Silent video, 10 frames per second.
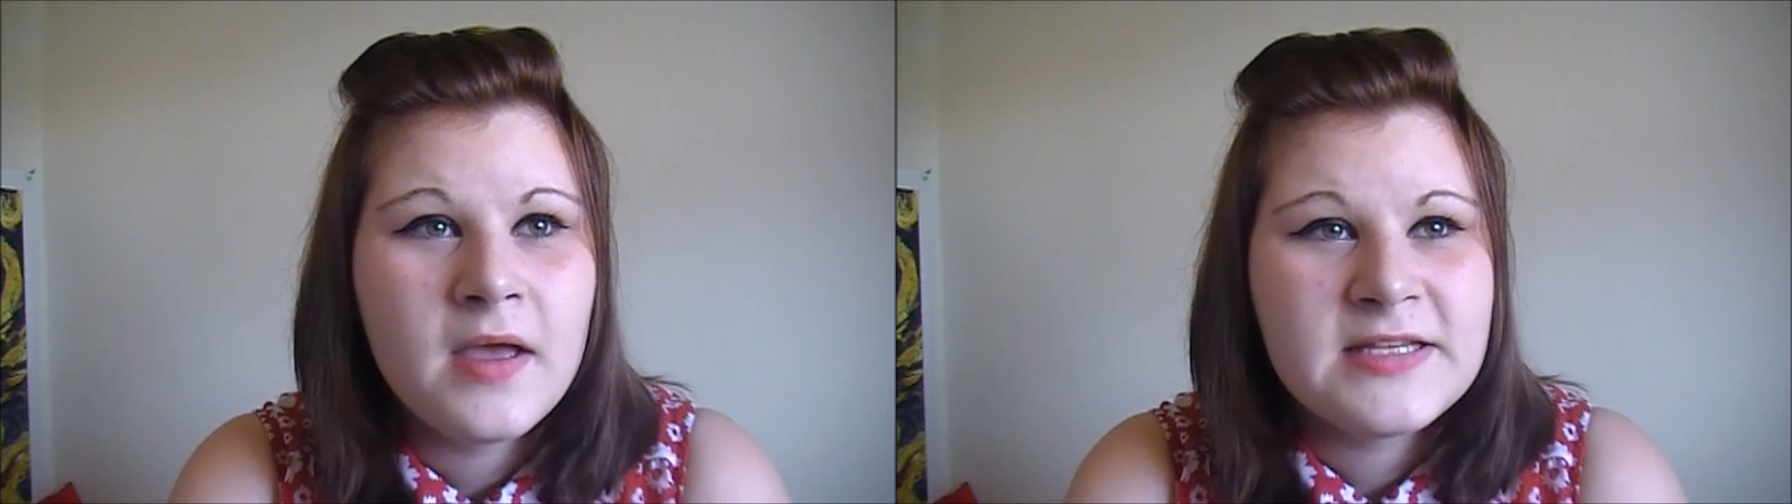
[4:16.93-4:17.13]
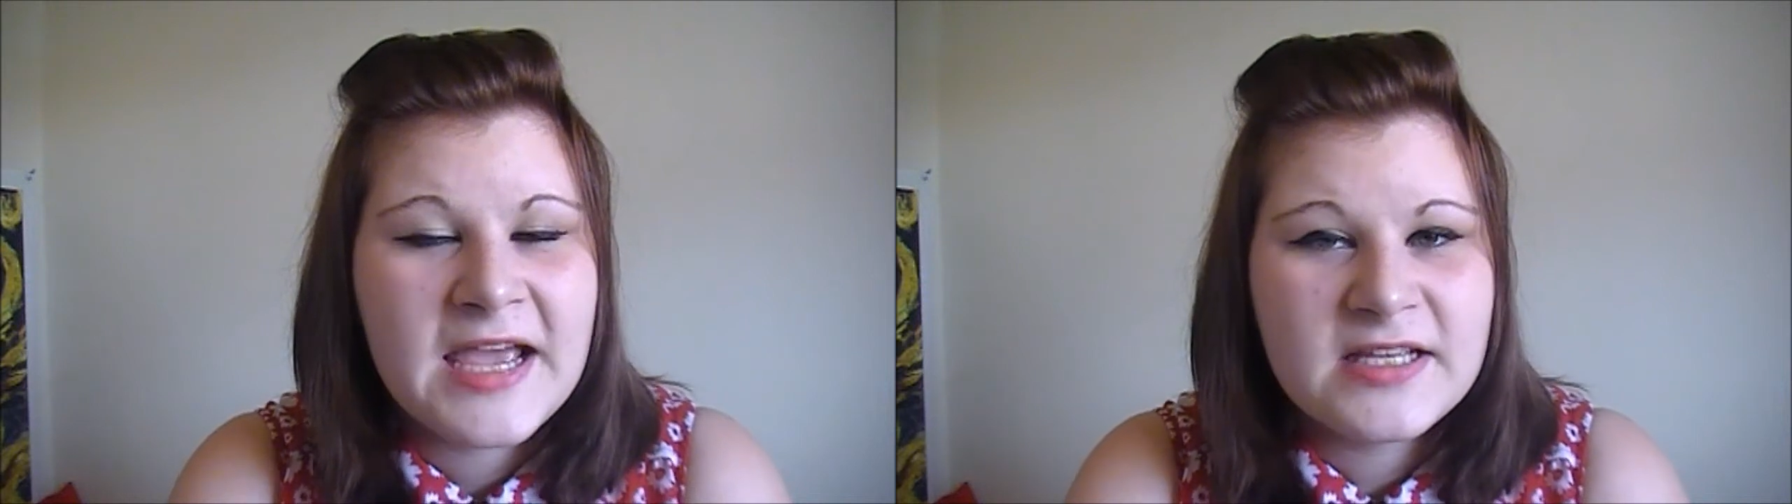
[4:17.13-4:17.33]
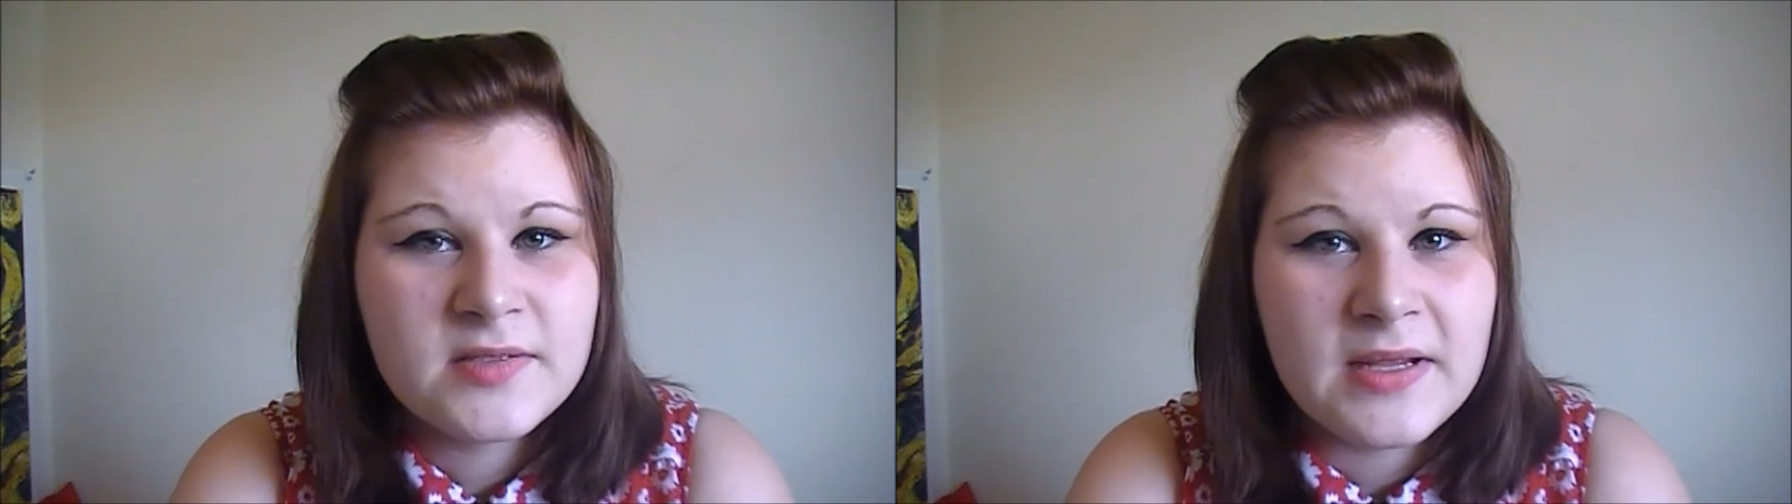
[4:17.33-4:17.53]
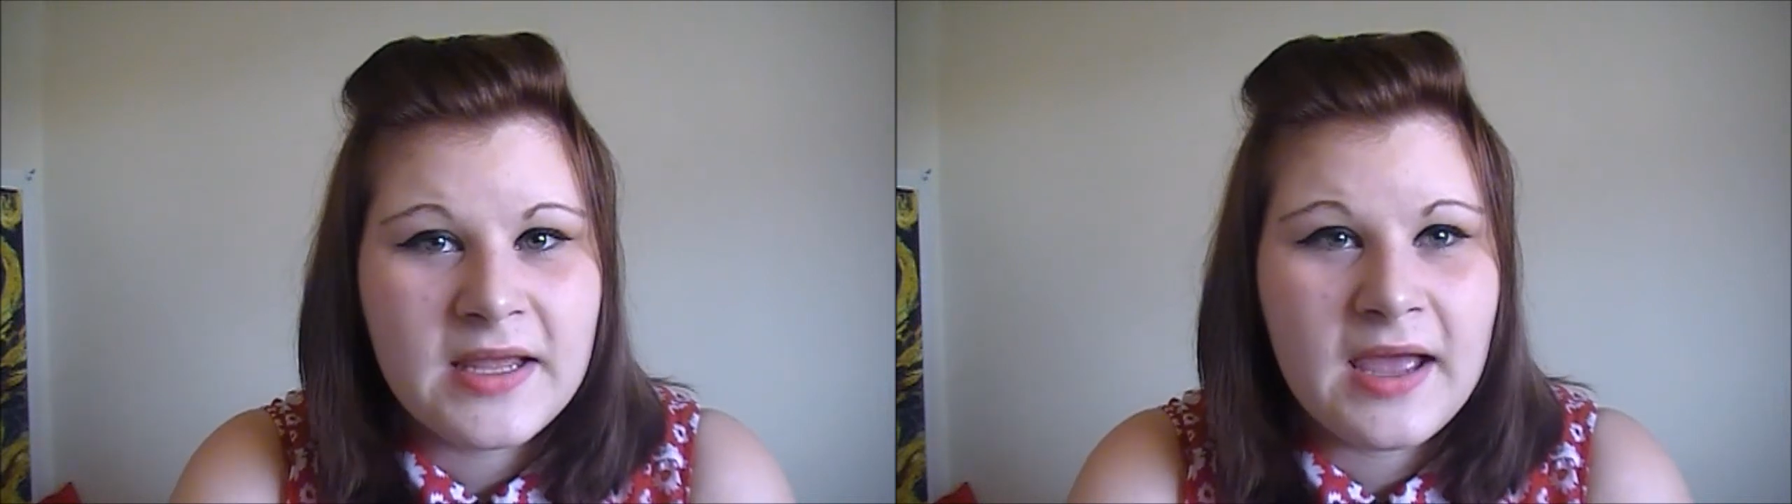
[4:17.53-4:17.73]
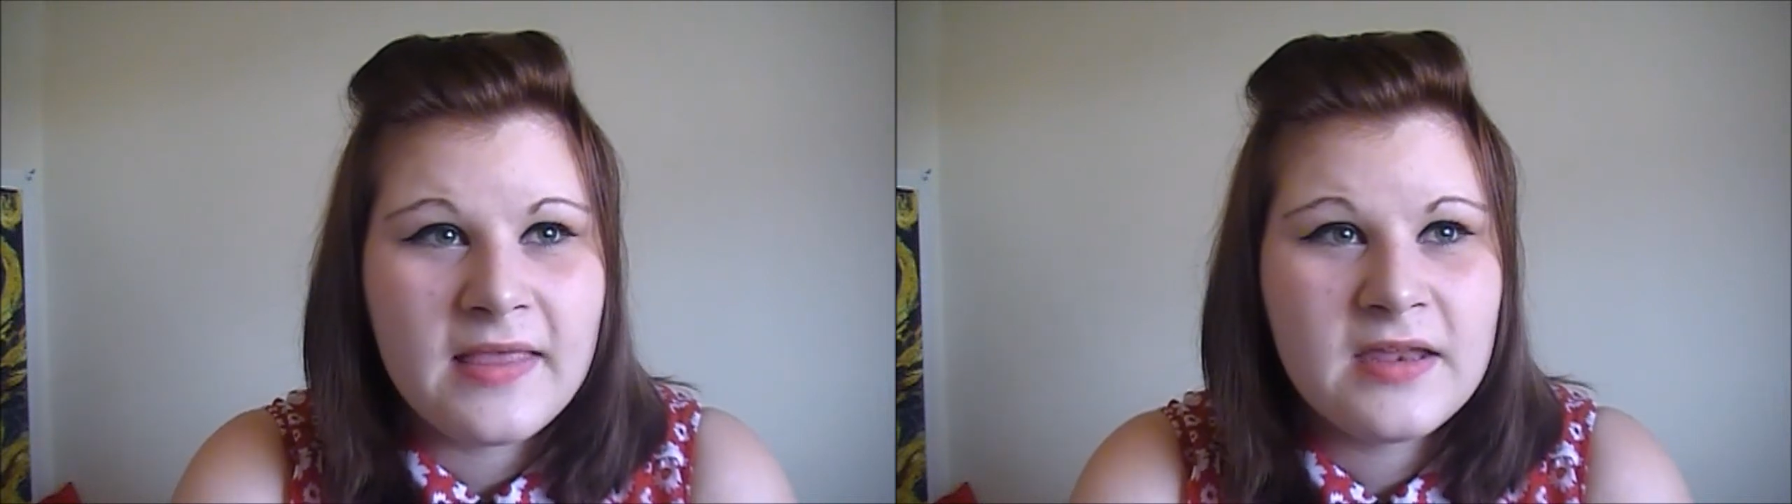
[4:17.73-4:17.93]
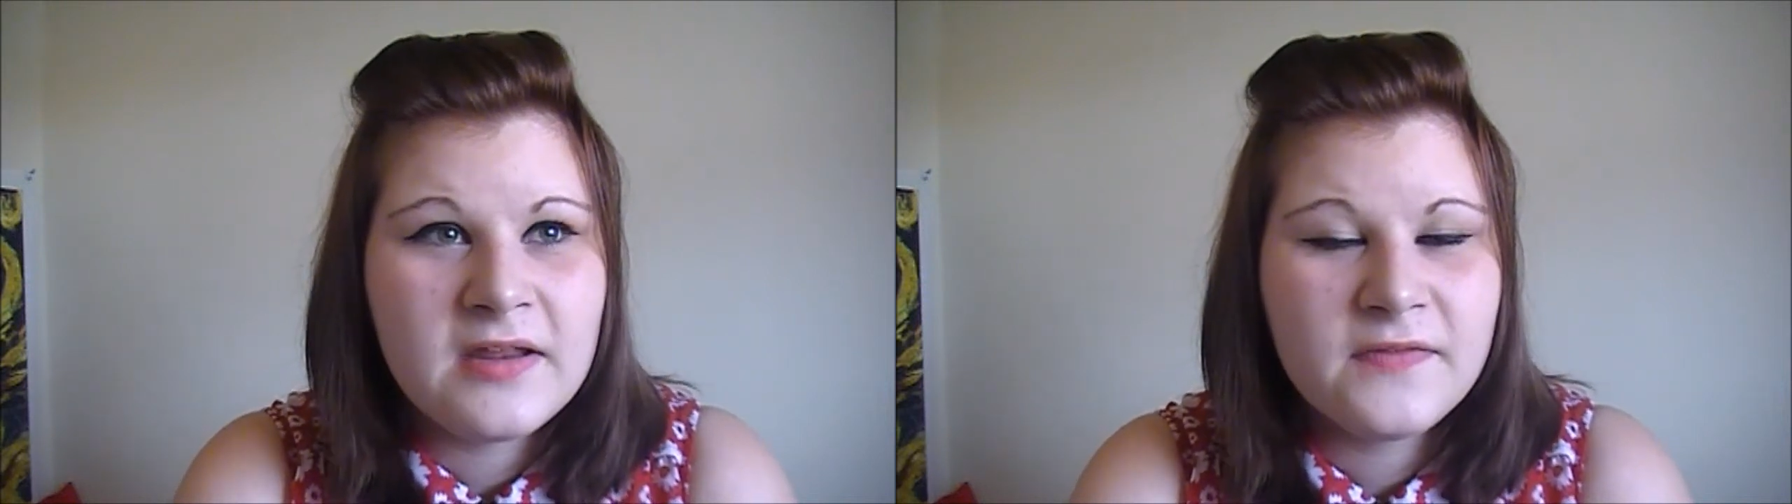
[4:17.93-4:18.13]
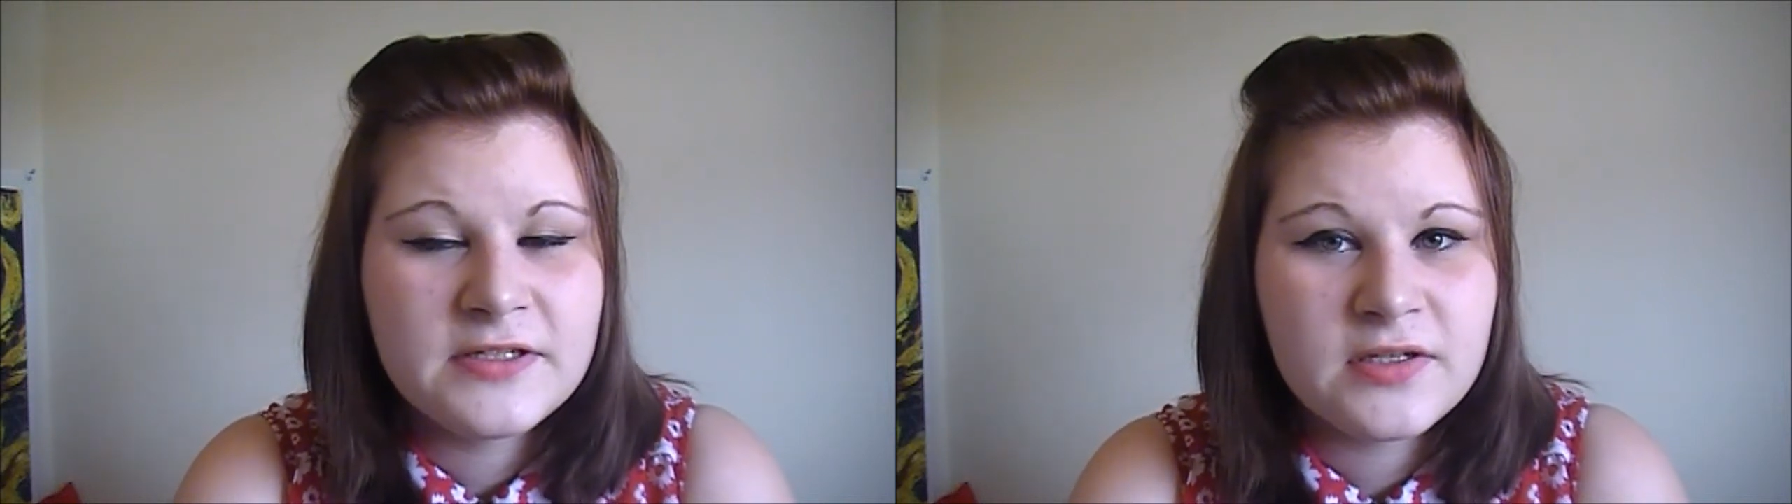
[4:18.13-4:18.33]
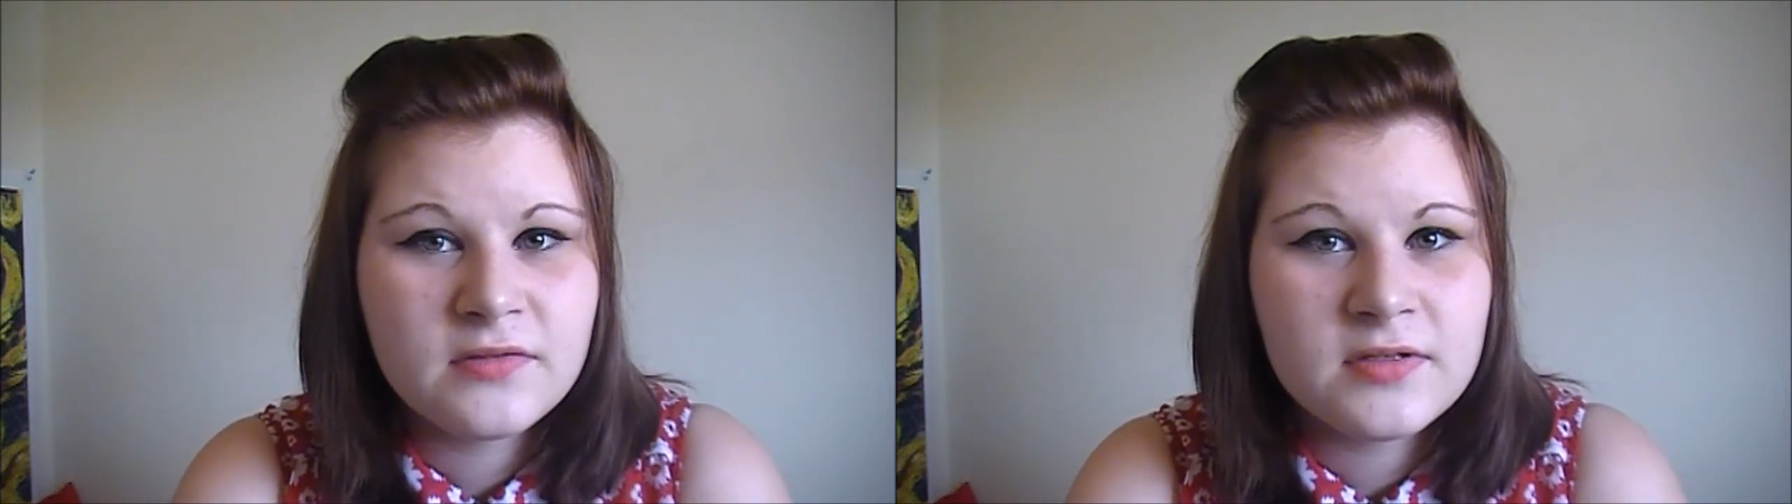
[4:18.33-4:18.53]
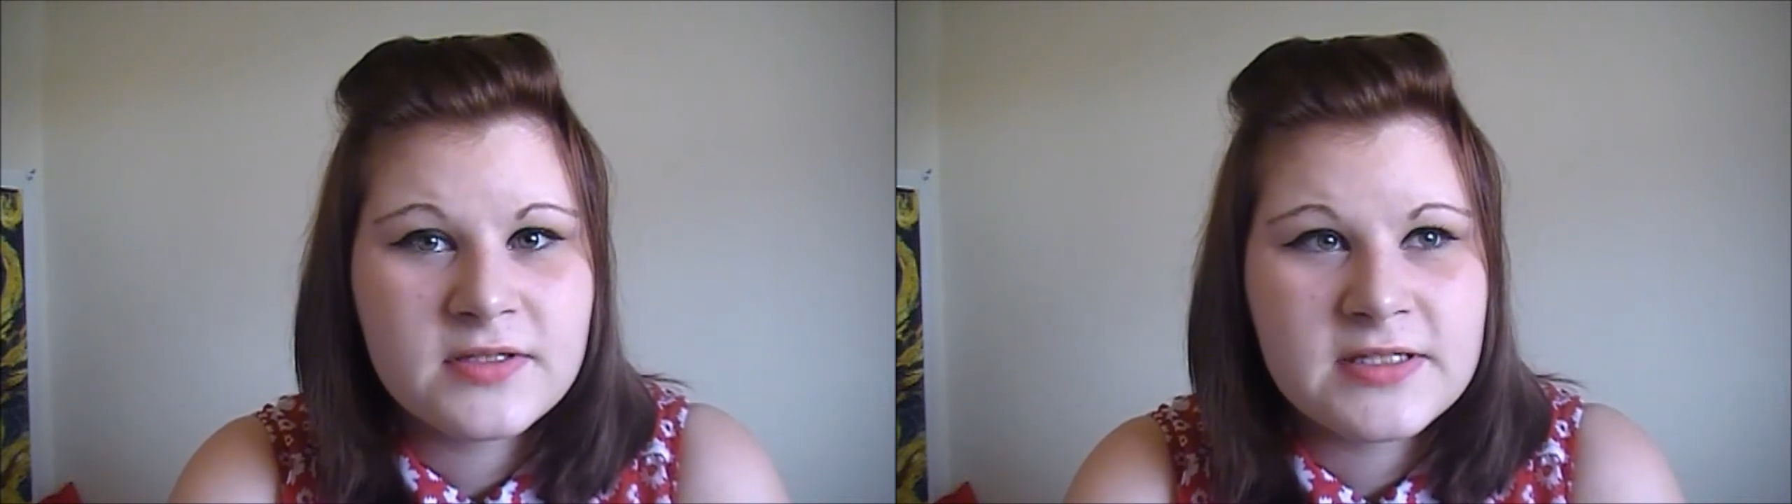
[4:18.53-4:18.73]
text me and then if I don't answer